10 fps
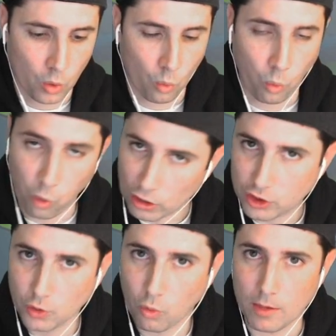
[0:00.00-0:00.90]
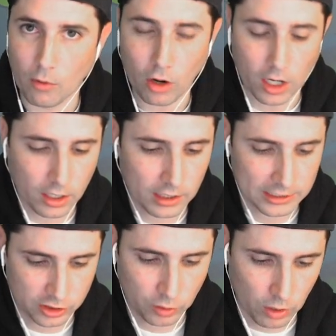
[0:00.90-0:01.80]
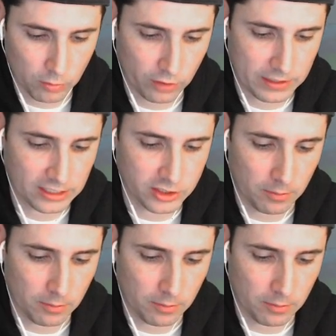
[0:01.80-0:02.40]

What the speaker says: Let's do one more. Let's do one more if you guys don't